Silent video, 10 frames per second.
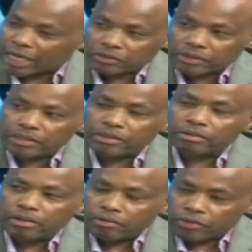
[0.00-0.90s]

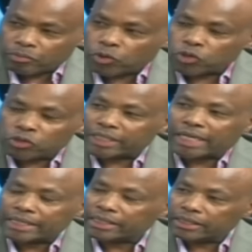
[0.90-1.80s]
discussing the moral
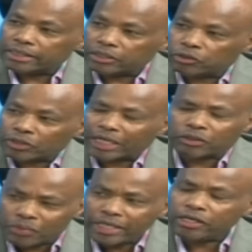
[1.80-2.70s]
decadence in this
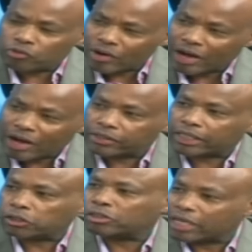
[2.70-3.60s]
society. We need to have a
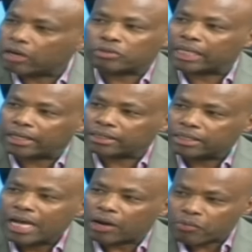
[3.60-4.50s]
discussion around that.
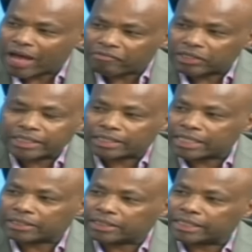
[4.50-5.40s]
Okay. And we haven't
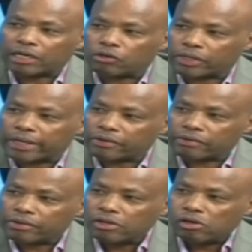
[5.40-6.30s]
had that dialogue yet.
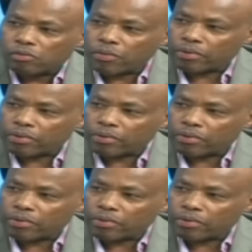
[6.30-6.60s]
All right.